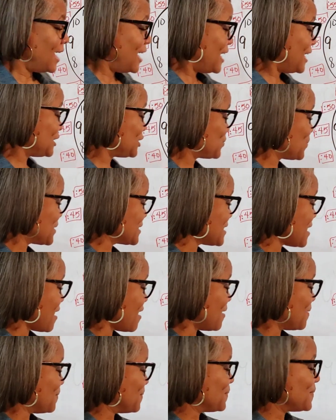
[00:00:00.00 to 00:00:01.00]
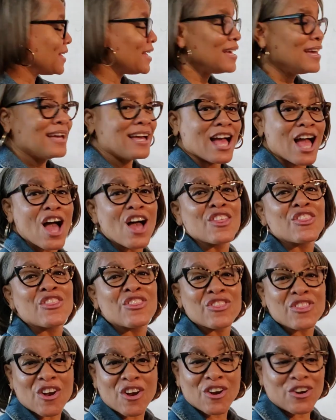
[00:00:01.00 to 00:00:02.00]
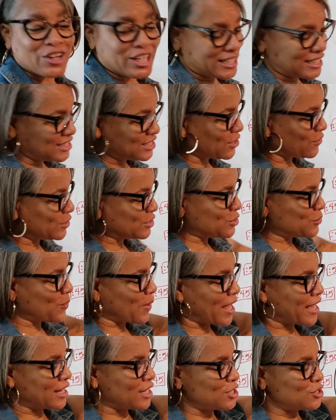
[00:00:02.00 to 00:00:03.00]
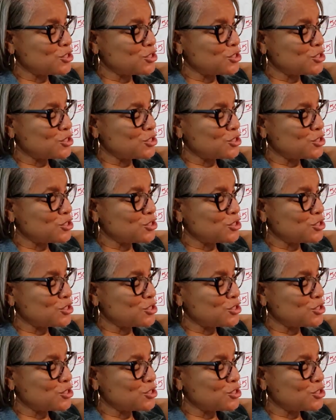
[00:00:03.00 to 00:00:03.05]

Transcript: it's what time? 30. So it's what?